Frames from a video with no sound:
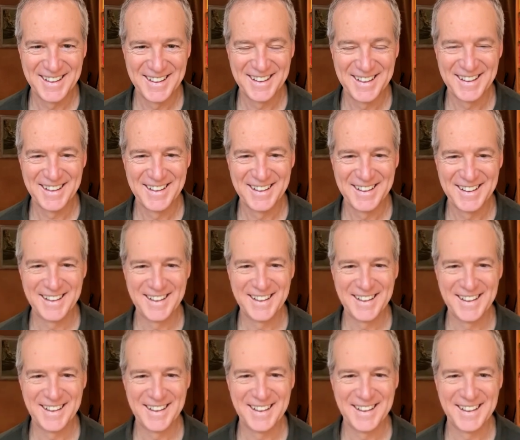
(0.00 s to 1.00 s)

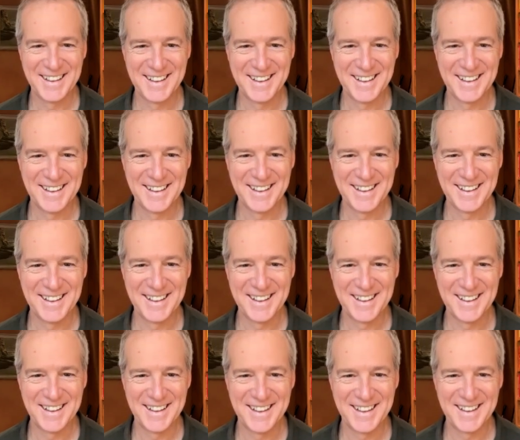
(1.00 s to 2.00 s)

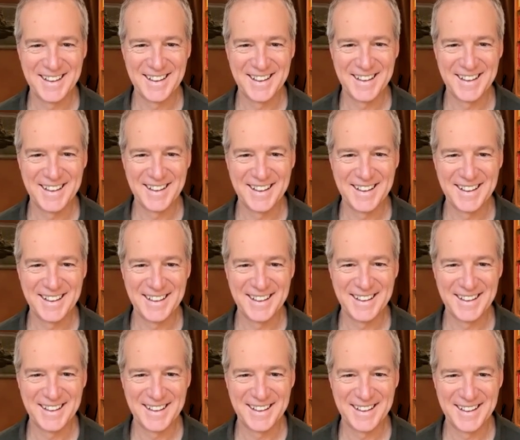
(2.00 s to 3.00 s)

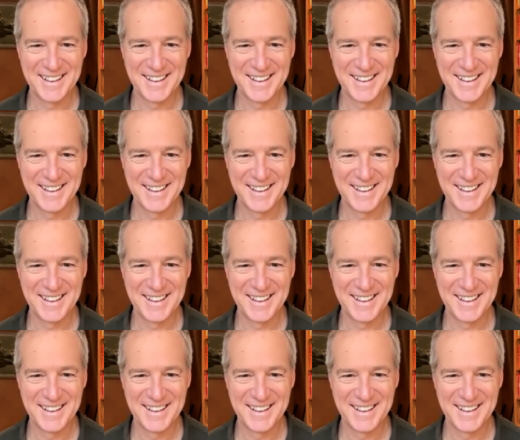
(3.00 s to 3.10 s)
[no speech]